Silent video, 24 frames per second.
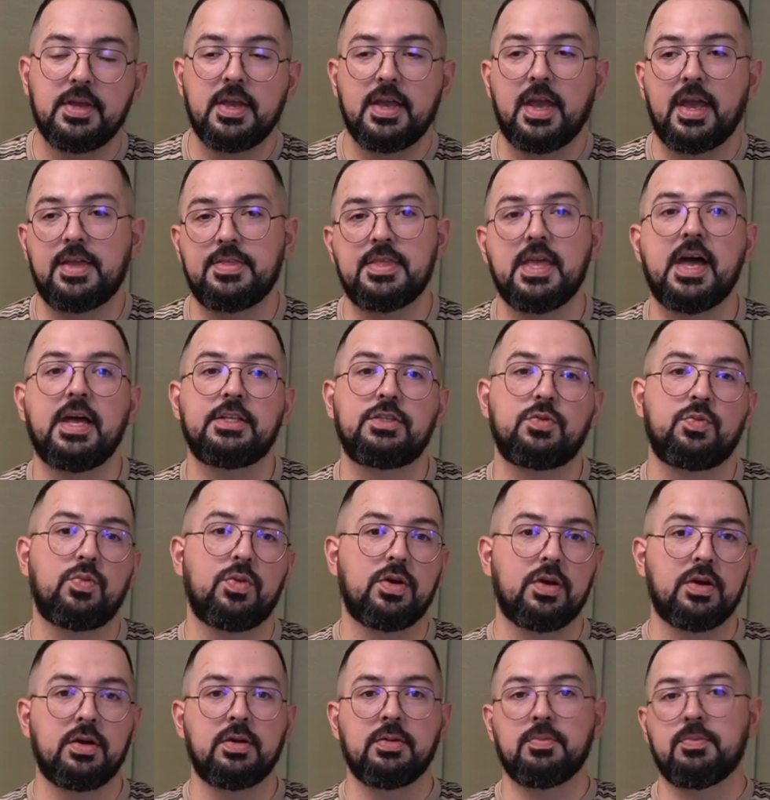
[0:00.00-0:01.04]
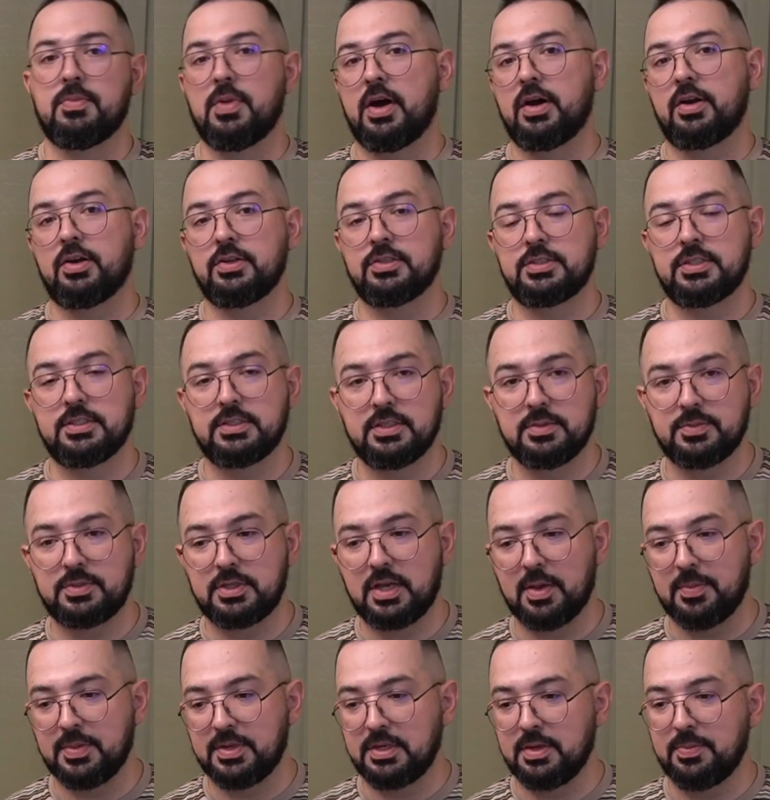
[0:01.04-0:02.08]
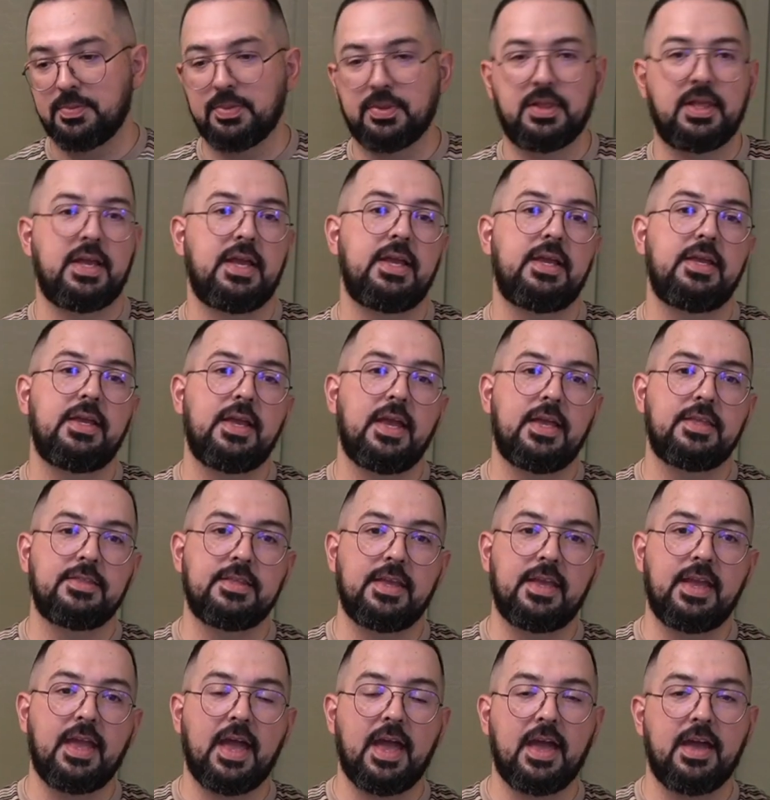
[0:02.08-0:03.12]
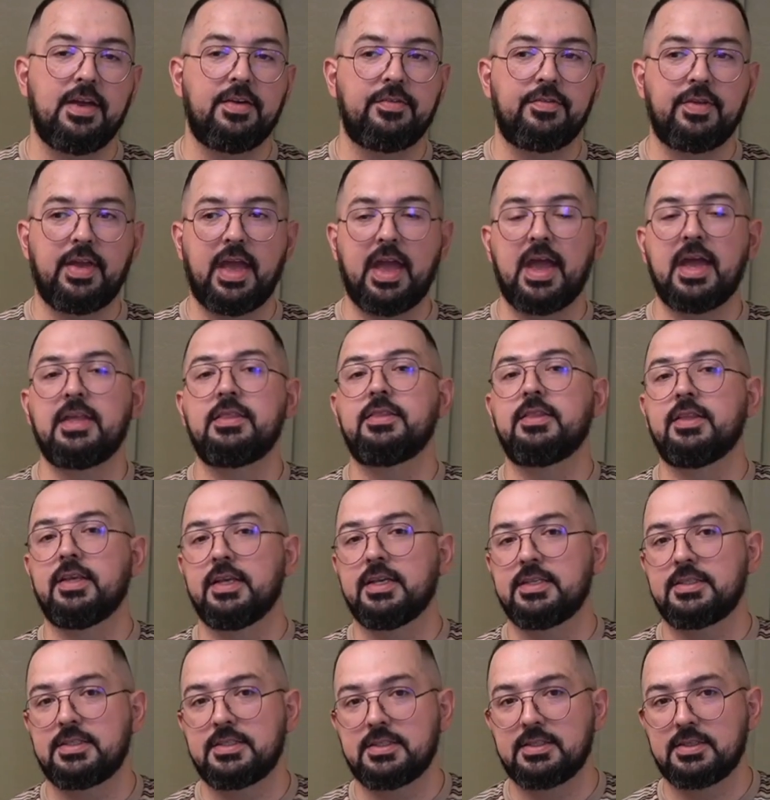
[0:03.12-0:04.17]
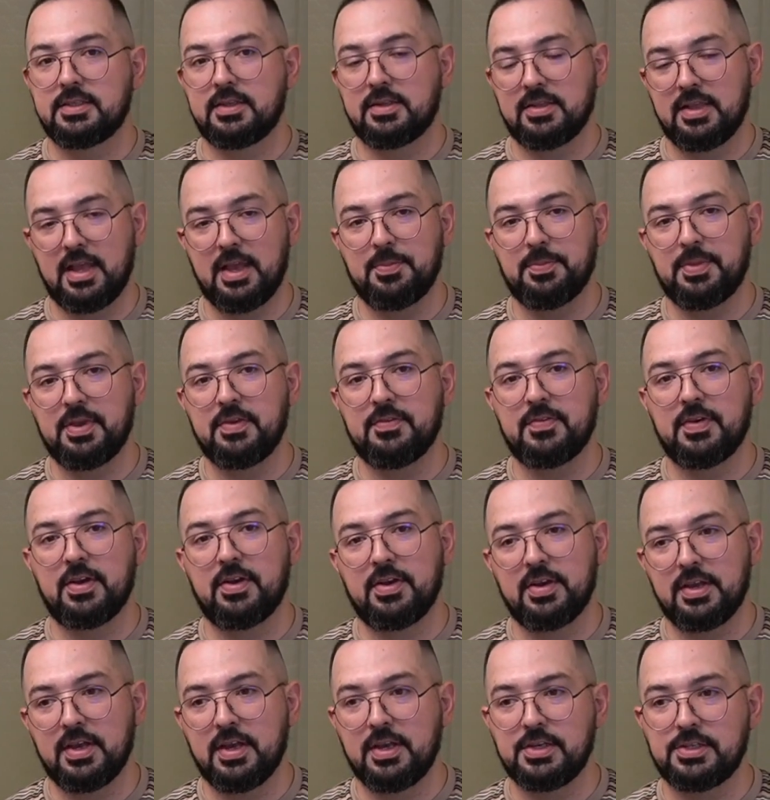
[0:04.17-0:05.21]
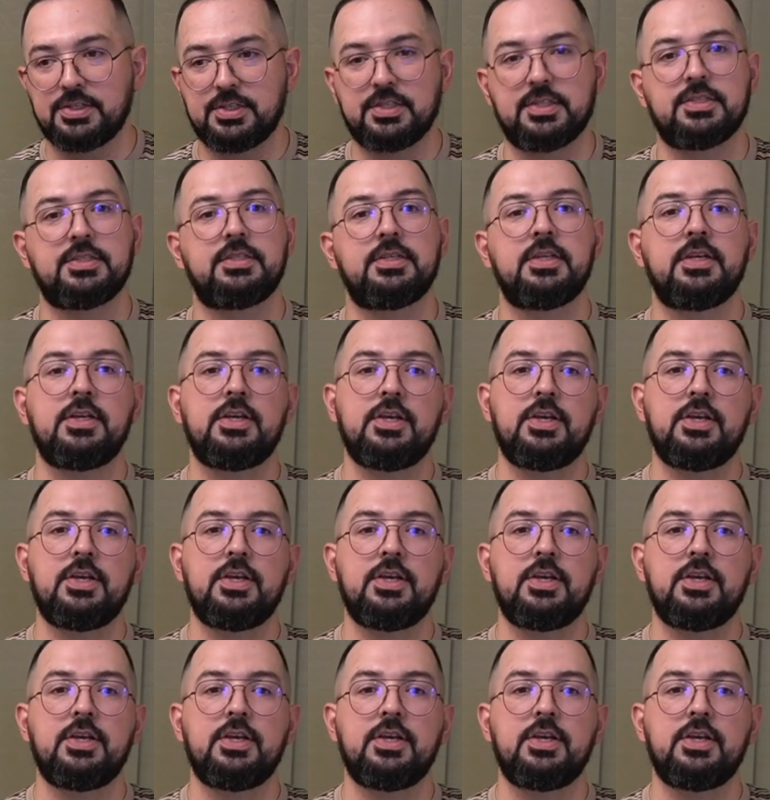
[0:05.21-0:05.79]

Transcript: And that's where modern systems come into play, and they have endless clamping variations.